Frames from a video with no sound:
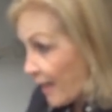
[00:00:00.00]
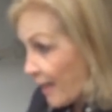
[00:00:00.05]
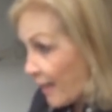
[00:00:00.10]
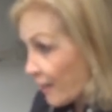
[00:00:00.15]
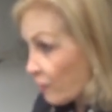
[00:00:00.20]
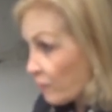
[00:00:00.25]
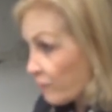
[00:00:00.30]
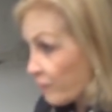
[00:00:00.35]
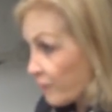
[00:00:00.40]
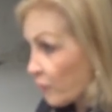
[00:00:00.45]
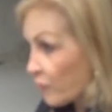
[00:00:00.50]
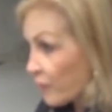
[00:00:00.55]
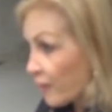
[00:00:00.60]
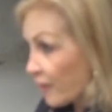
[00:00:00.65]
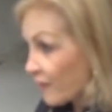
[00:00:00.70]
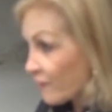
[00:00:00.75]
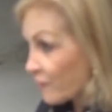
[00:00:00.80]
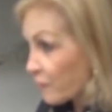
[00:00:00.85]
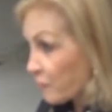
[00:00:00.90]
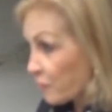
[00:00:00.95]
I don't feel
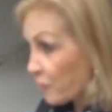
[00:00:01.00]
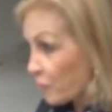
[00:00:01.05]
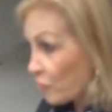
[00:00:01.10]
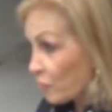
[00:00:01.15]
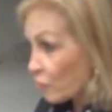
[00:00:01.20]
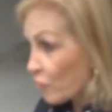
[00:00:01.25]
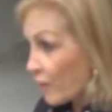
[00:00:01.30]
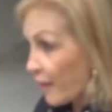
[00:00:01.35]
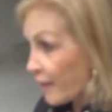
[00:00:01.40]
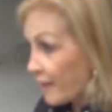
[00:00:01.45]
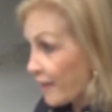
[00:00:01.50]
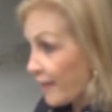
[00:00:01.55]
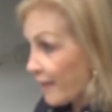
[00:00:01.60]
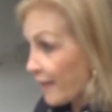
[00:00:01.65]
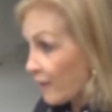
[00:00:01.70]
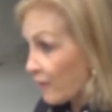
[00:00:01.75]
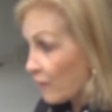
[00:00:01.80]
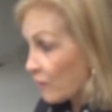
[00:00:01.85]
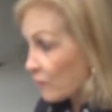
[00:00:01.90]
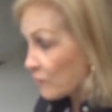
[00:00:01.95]
comfortable right
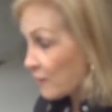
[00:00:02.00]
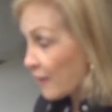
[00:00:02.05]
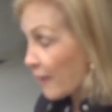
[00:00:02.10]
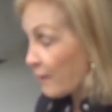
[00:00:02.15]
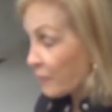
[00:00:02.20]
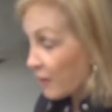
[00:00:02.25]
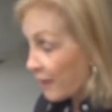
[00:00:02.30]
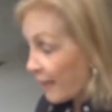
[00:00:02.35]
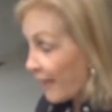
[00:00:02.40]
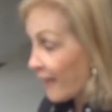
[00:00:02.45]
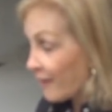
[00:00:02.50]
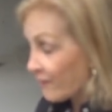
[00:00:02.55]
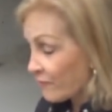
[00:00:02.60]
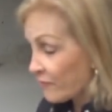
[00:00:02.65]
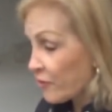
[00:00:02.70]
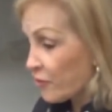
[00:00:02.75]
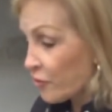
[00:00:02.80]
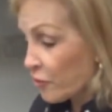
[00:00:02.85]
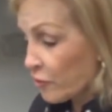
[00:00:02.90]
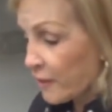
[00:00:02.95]
now. I'm going to
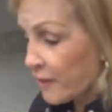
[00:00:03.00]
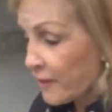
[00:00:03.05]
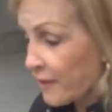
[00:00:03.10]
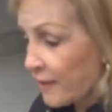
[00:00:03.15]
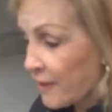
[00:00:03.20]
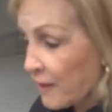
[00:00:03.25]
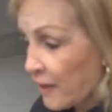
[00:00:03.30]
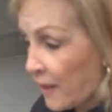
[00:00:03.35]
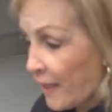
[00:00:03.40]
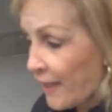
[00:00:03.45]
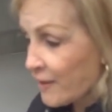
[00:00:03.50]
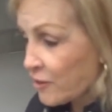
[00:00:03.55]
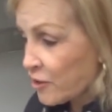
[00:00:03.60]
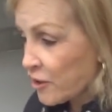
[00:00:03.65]
have to do it. You can